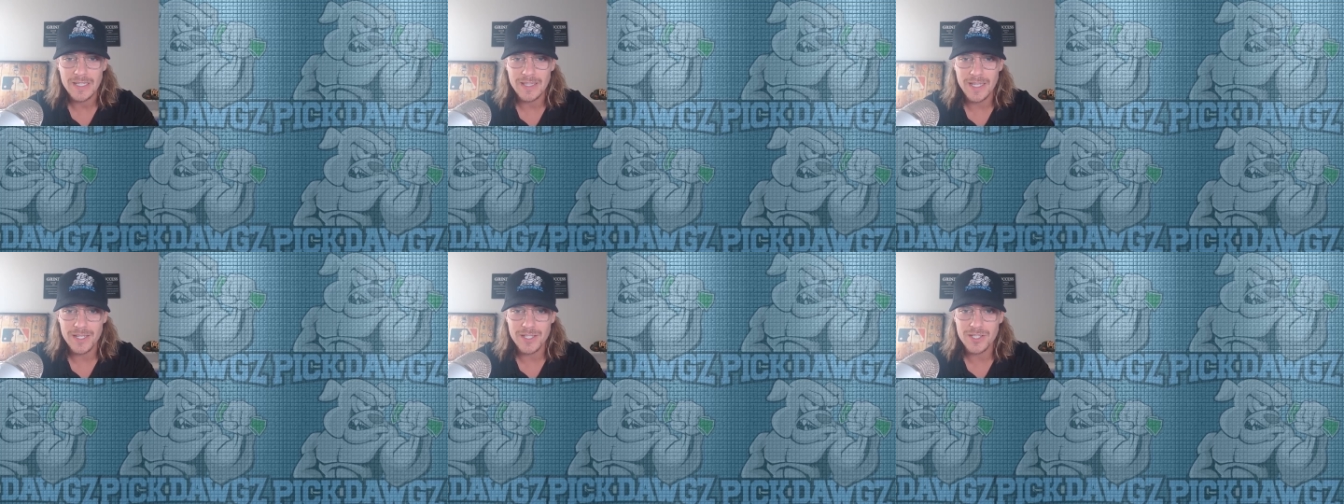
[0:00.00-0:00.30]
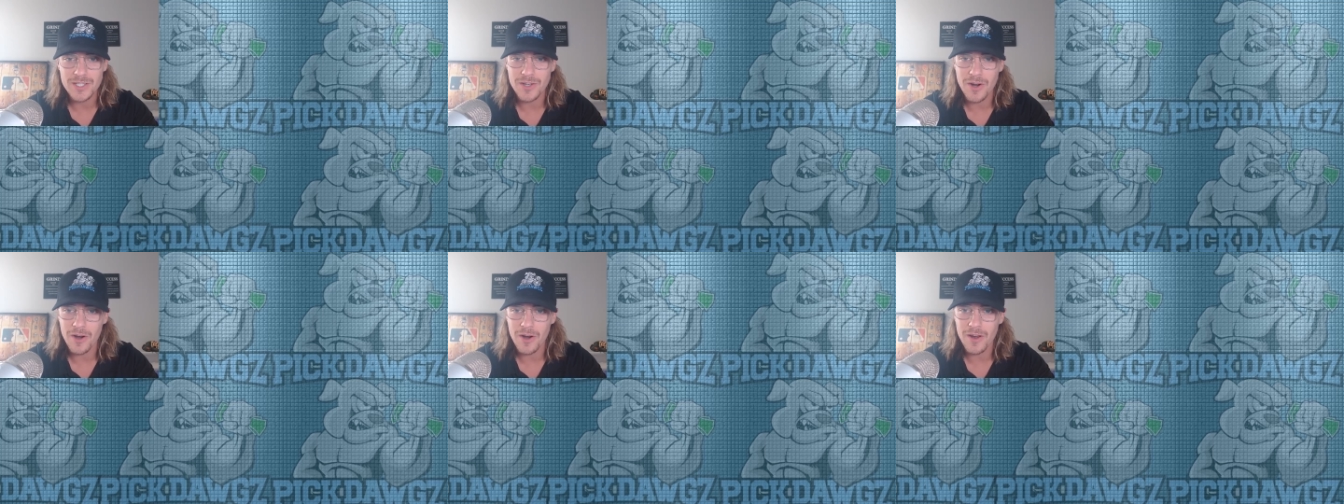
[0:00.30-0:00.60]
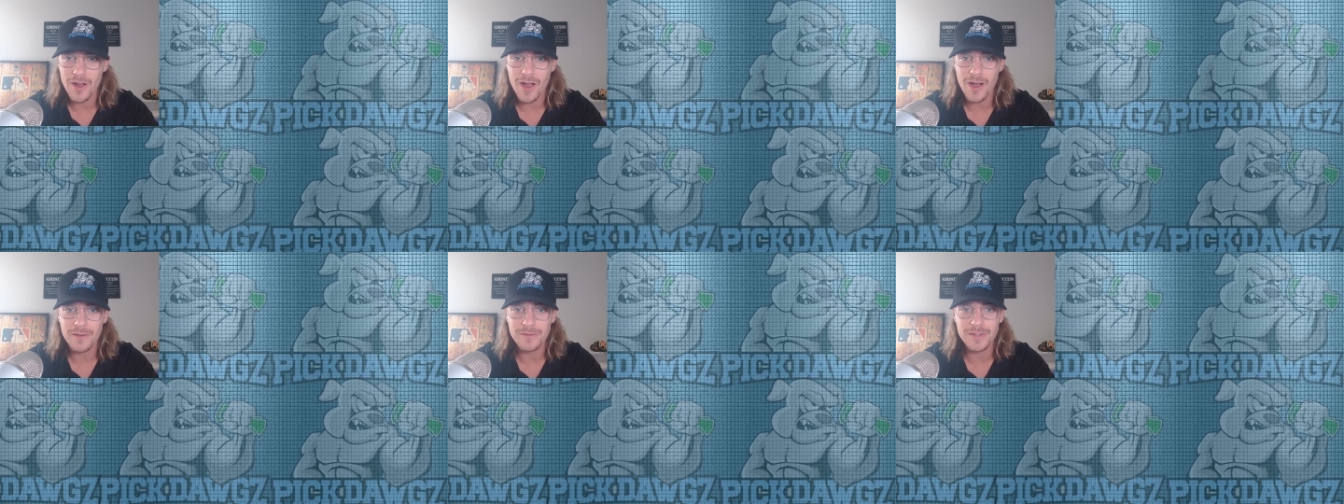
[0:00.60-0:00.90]
Let's start
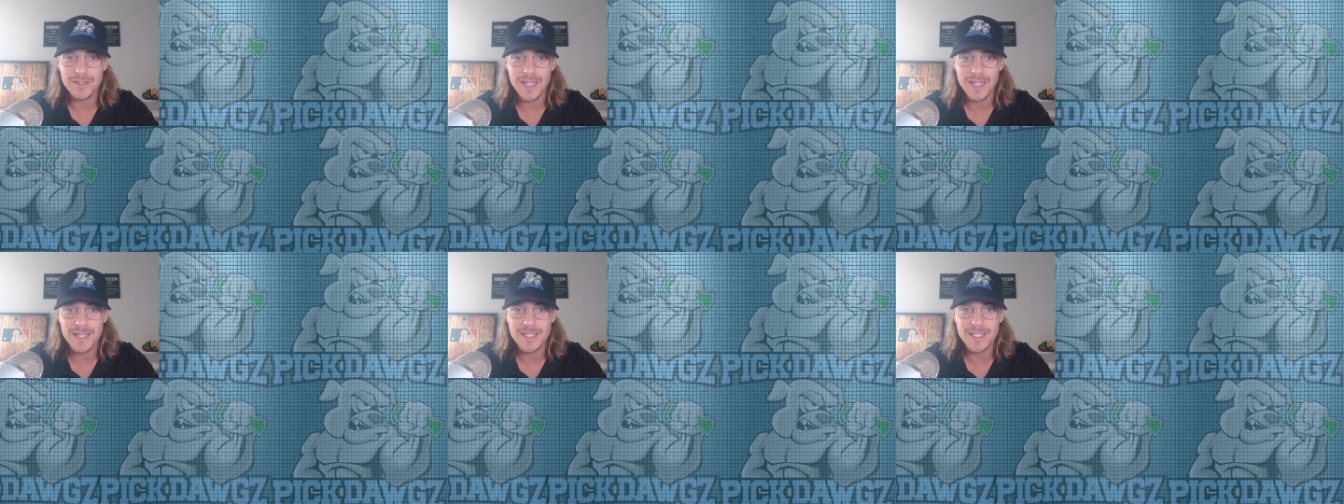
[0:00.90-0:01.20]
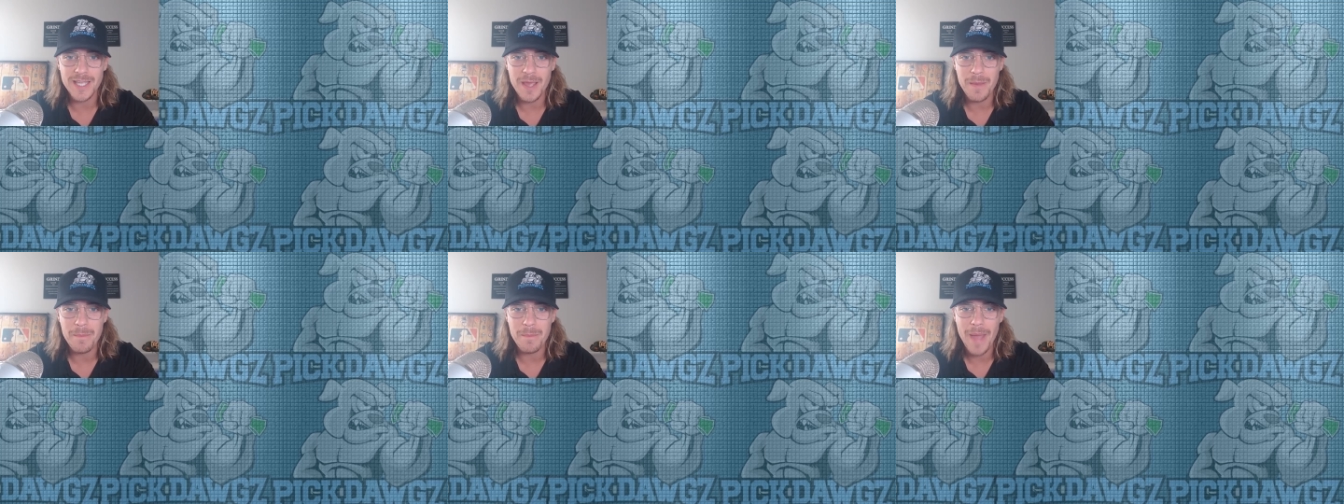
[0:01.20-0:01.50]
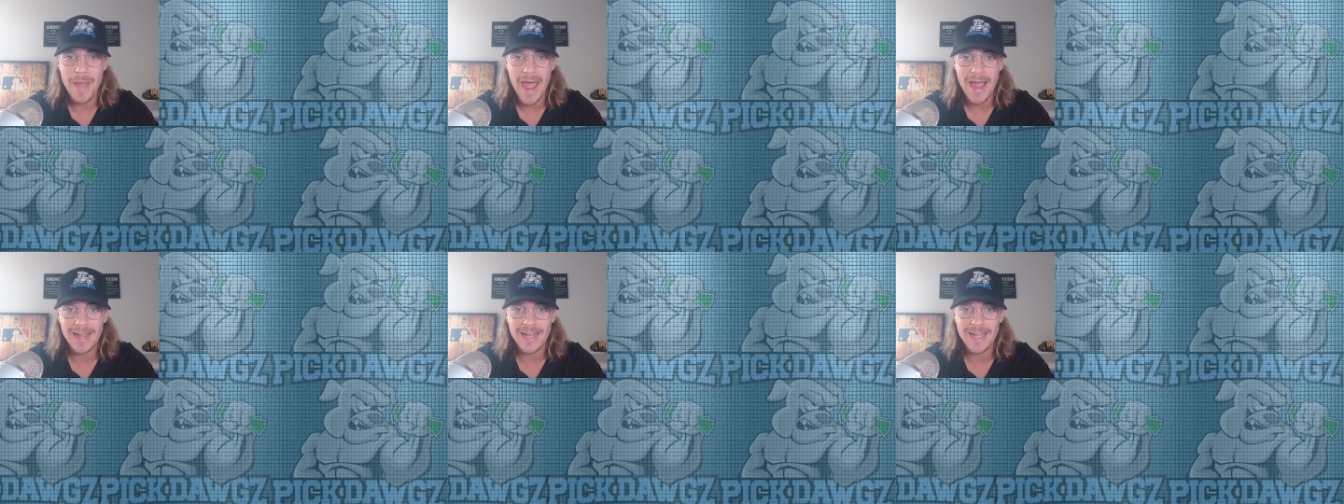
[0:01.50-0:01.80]
off, and let's get
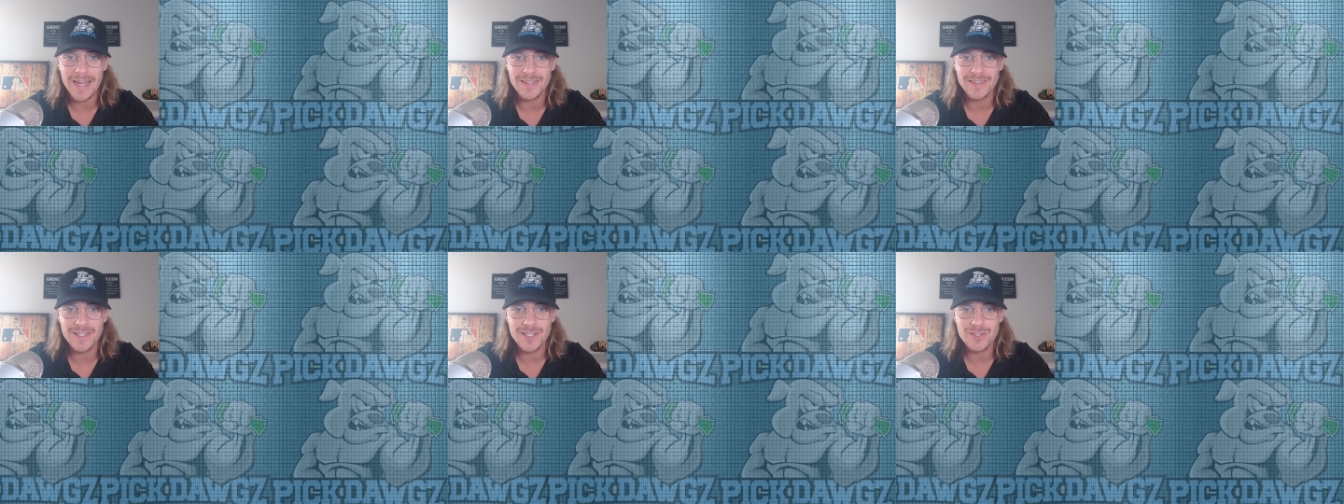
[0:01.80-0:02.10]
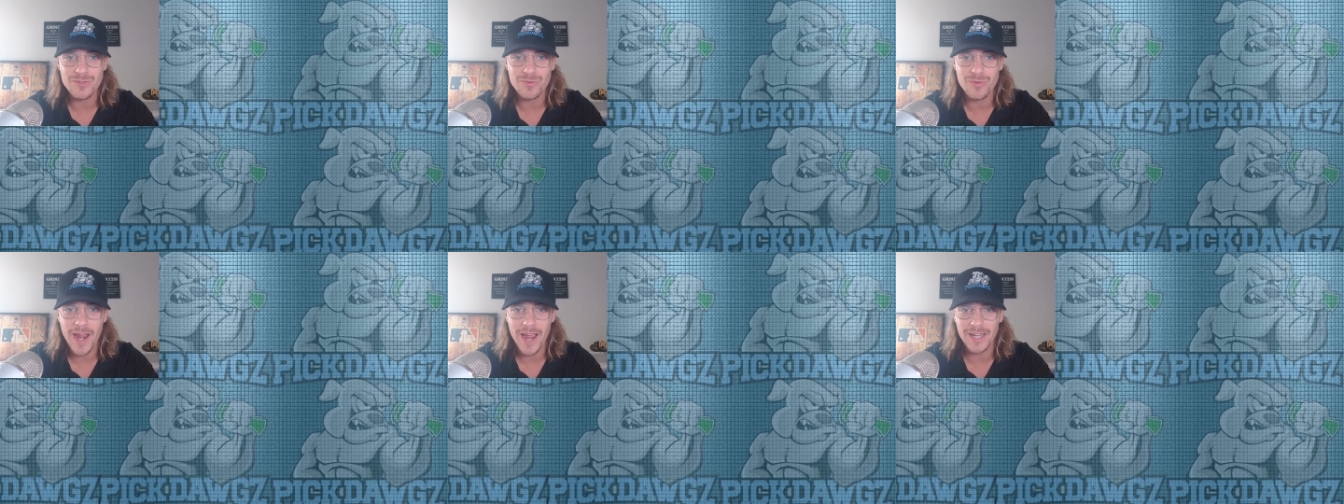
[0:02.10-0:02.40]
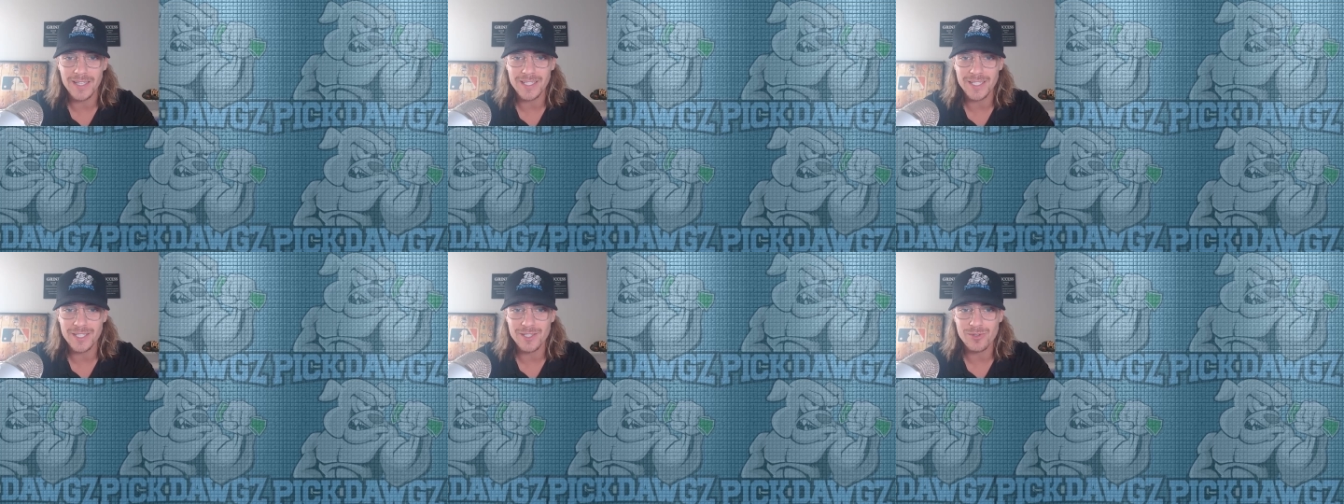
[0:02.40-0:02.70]
back on this
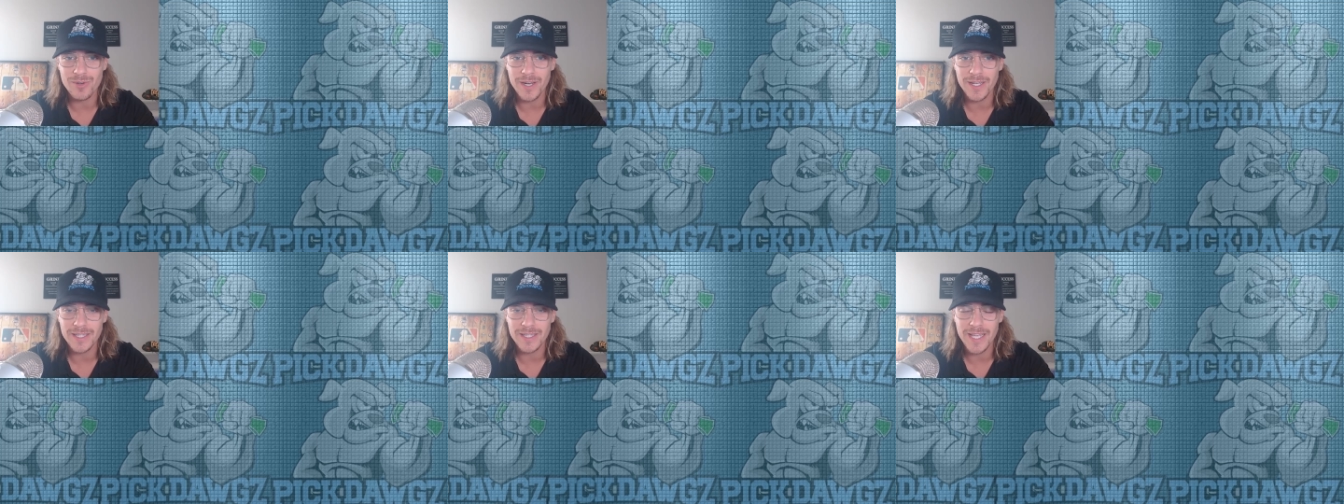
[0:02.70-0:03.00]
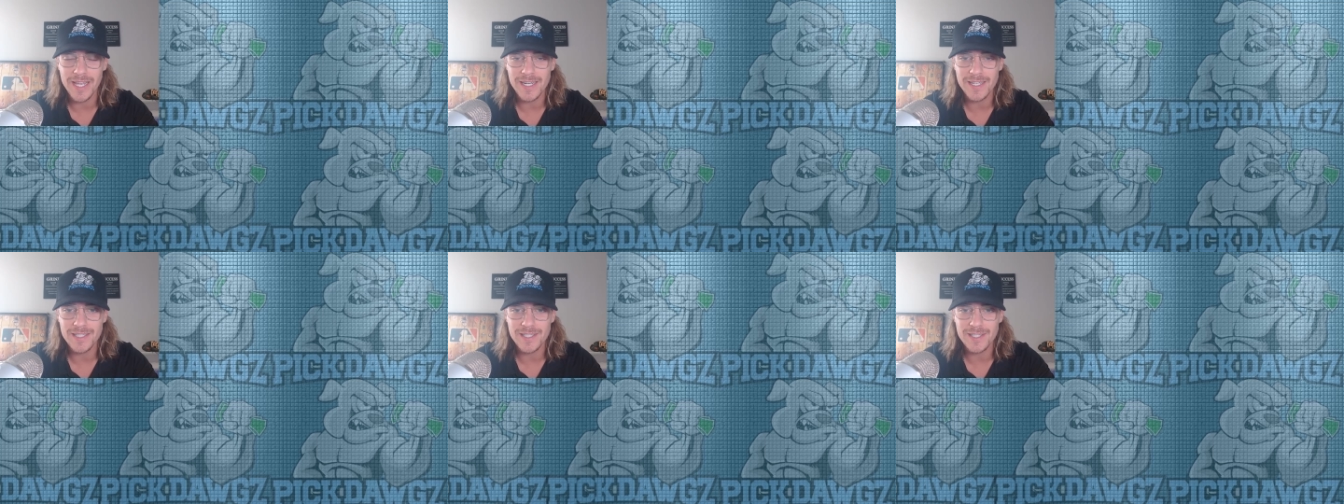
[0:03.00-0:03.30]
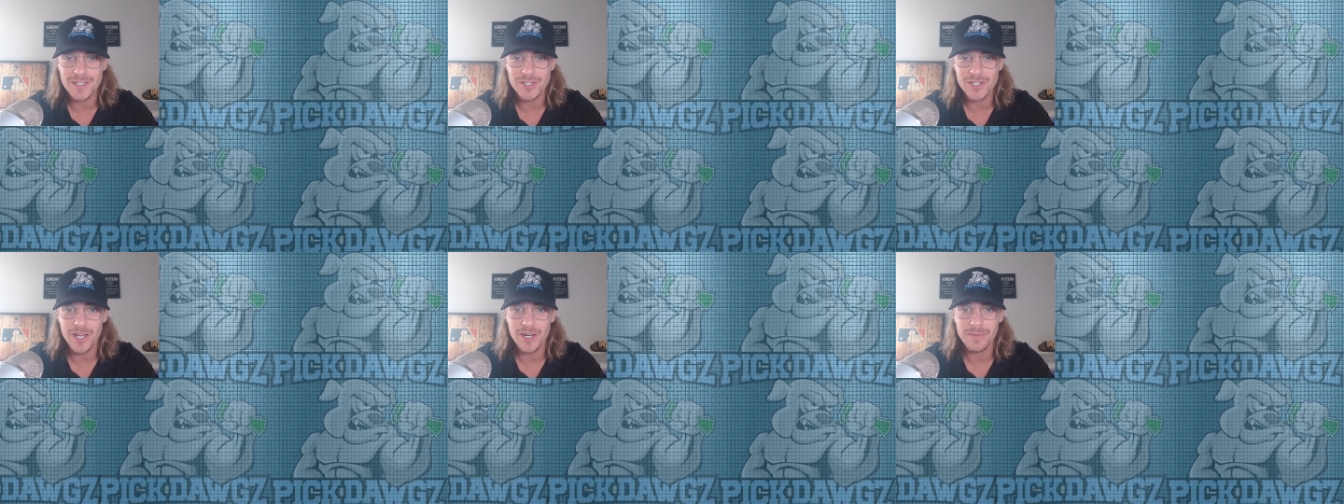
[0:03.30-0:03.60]
rally train, ladies
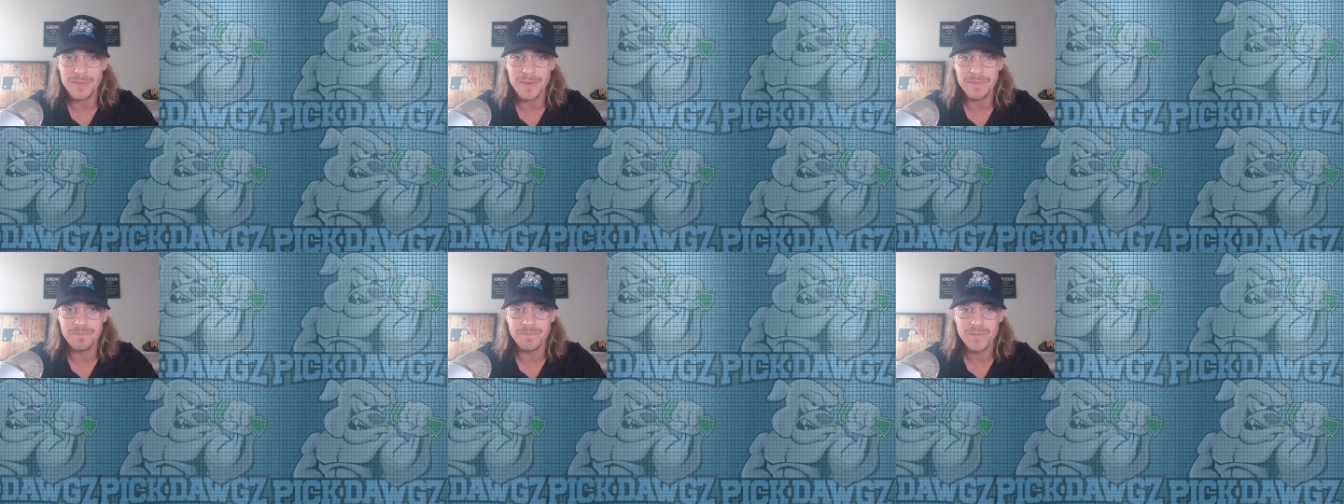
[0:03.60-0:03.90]
and gentlemen.